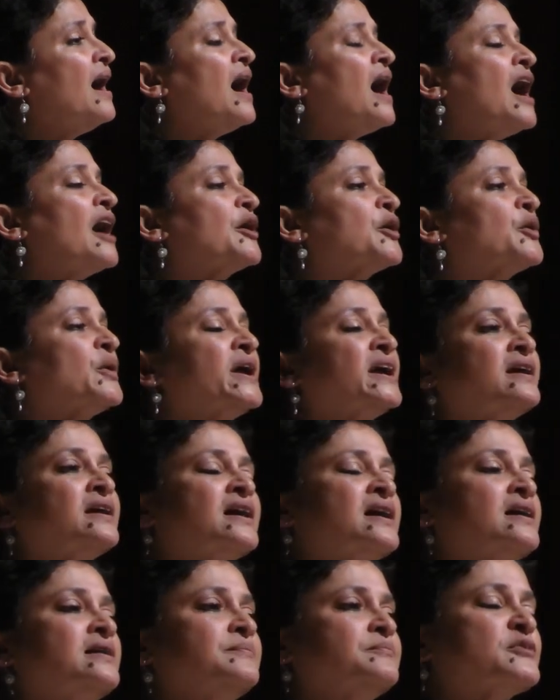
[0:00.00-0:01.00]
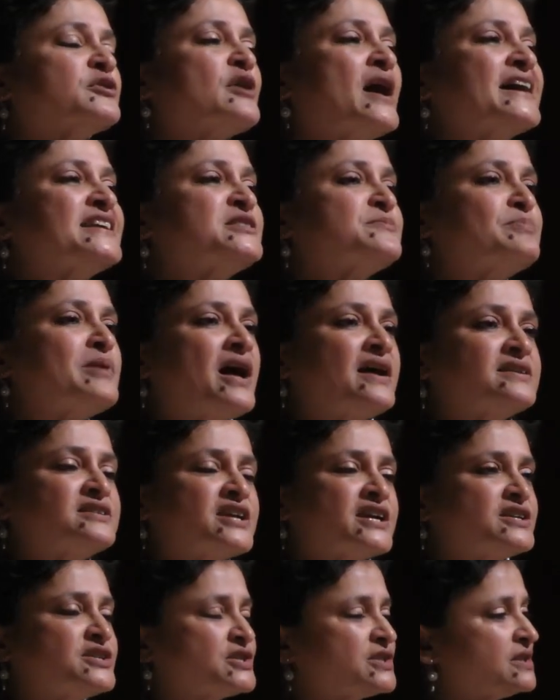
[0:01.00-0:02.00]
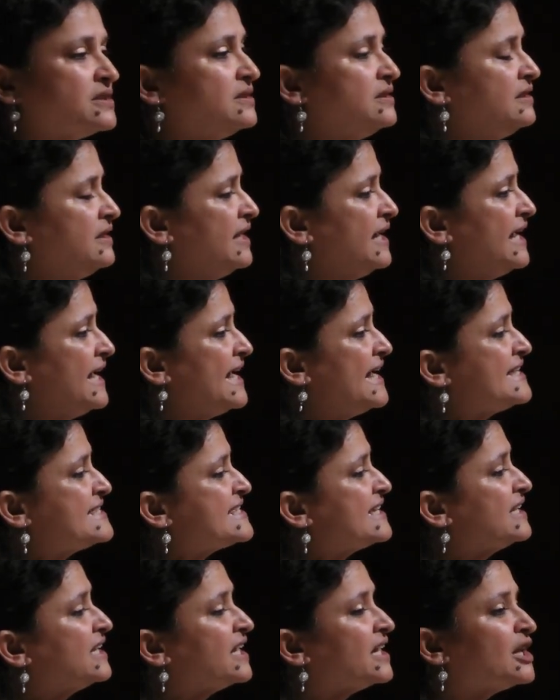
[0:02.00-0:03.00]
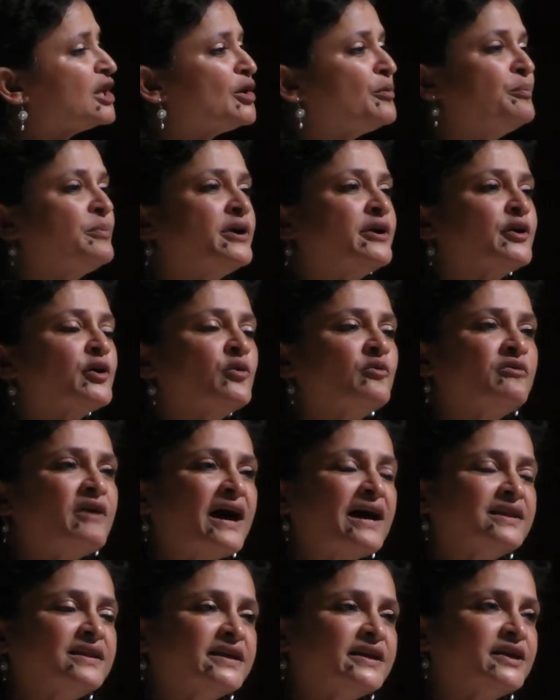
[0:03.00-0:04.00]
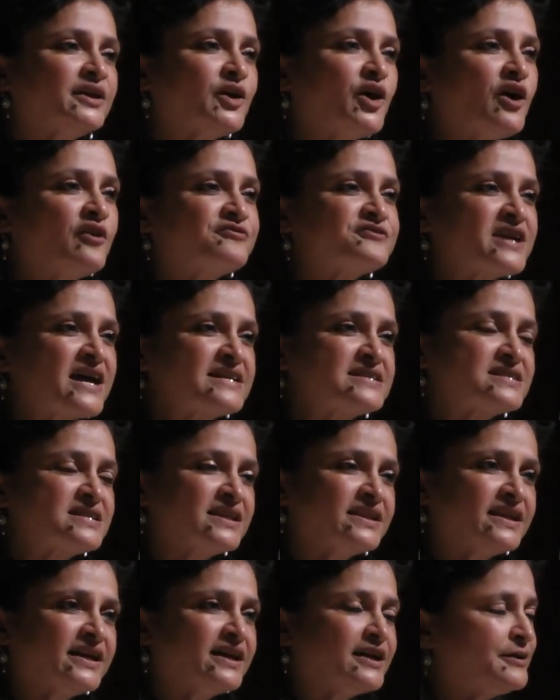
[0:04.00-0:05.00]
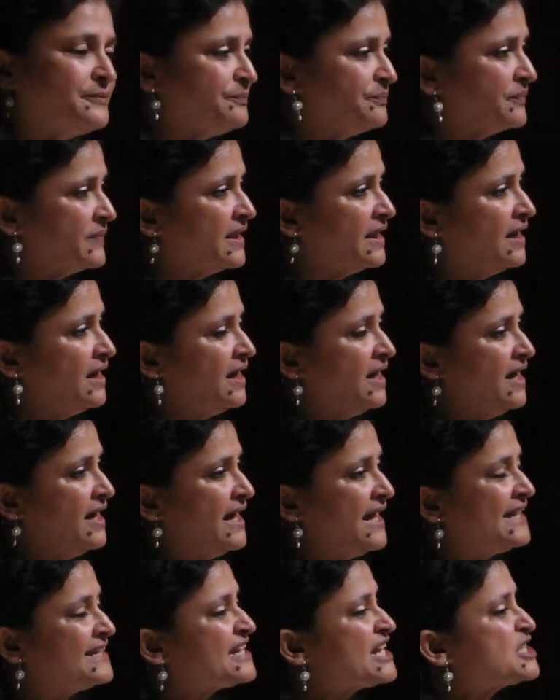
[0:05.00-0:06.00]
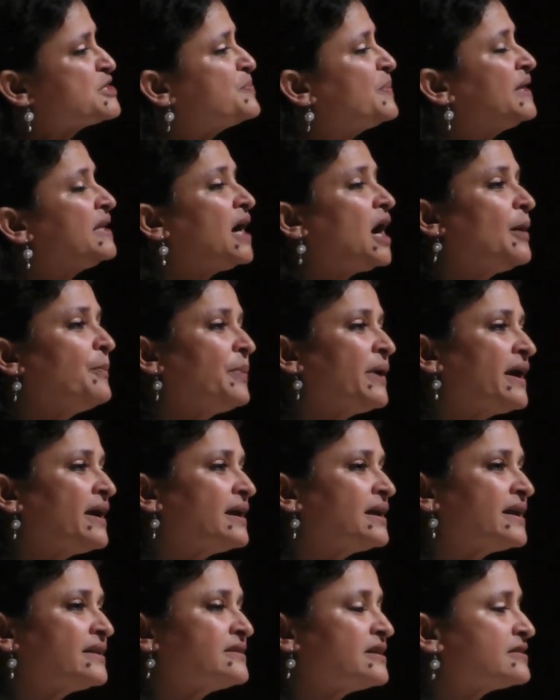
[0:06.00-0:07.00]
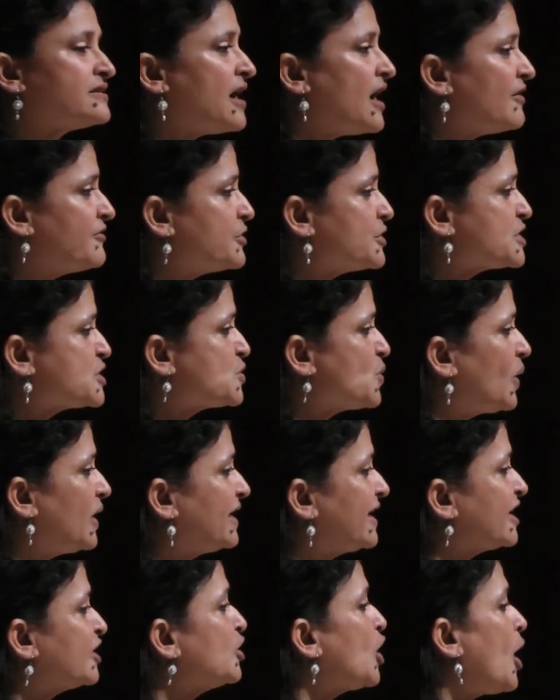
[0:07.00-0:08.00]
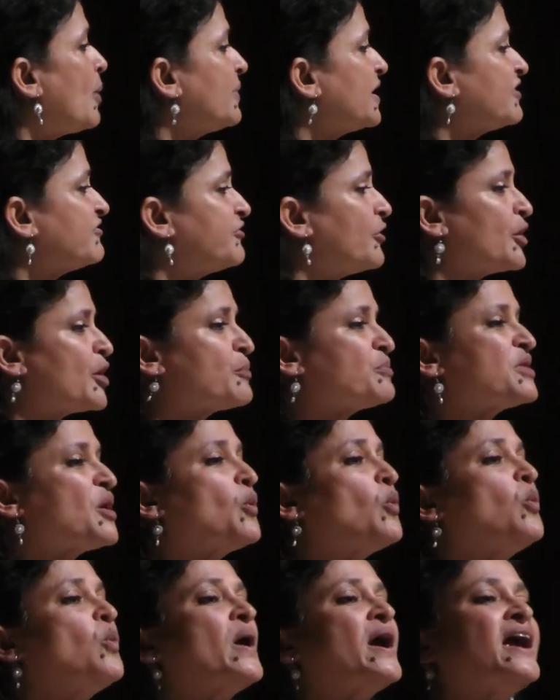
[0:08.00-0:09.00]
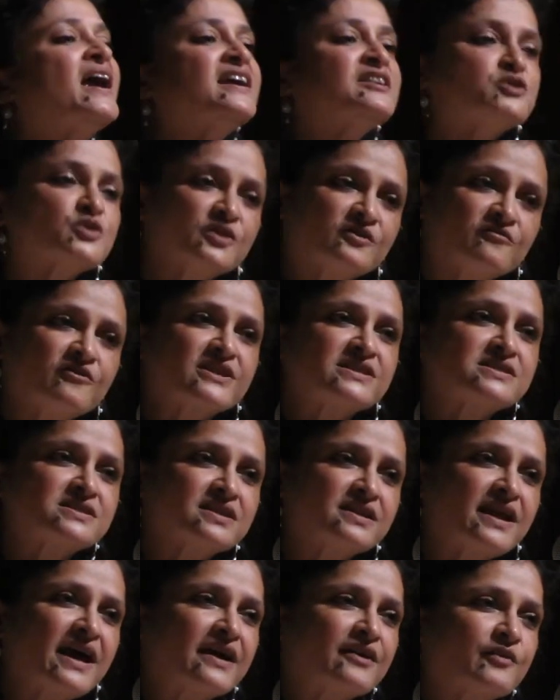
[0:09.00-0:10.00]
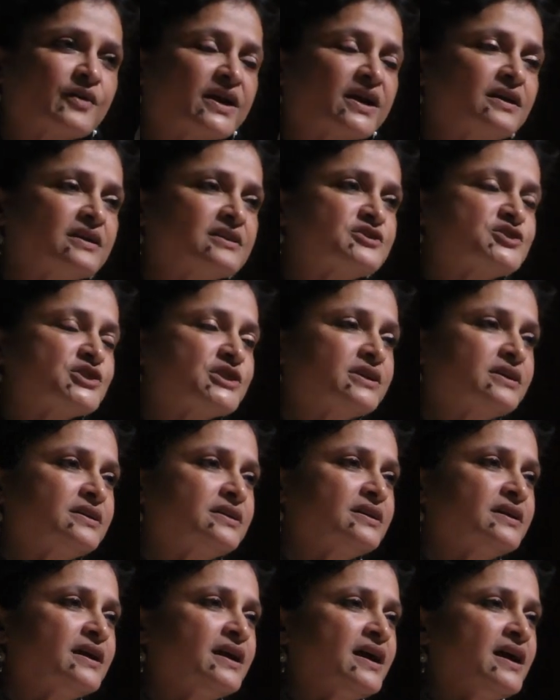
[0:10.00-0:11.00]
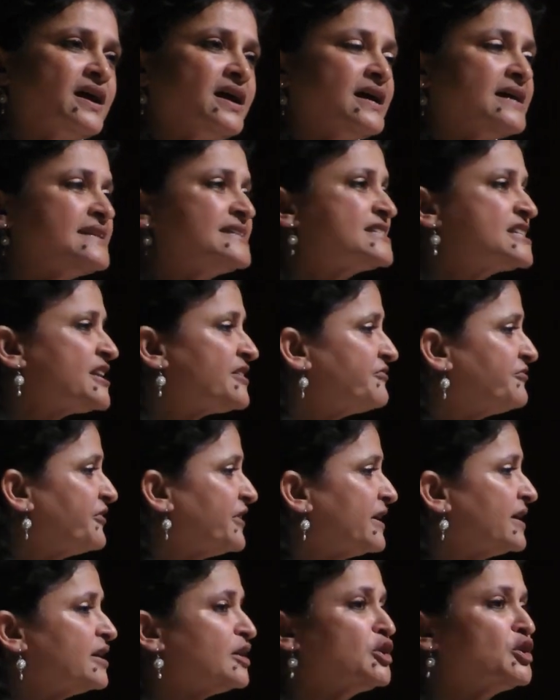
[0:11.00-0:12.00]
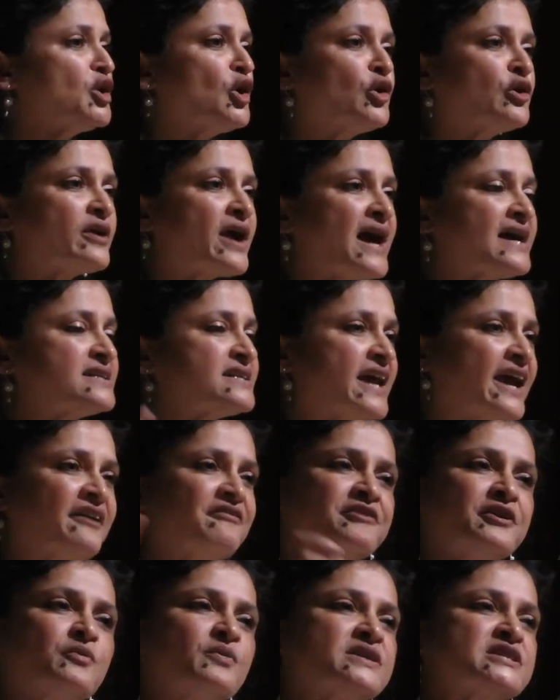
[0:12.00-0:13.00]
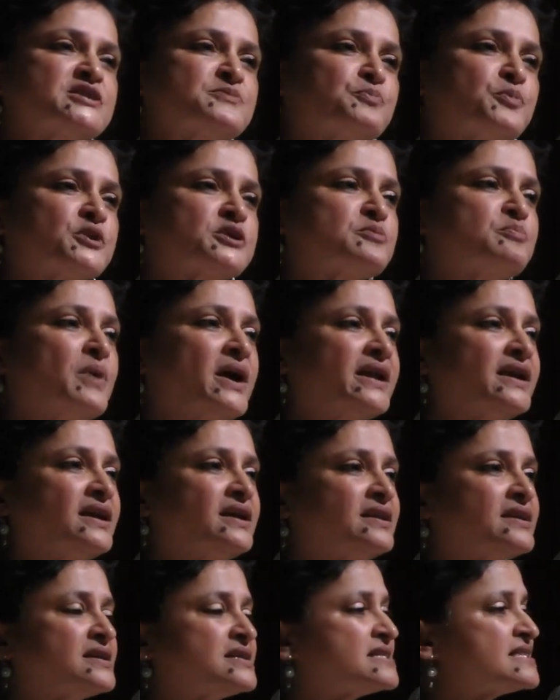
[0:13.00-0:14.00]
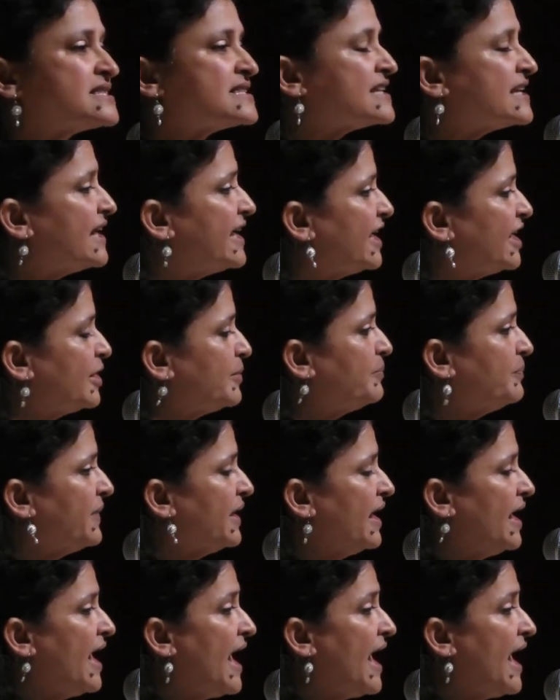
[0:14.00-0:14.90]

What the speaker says: Agrika rice plantation is in Kilombero Valley of Tanzania. It has been upheld at the Davos World Economic Forum, the way to invest in agriculture. DFID, NORAD, everyone's put money in this scheme.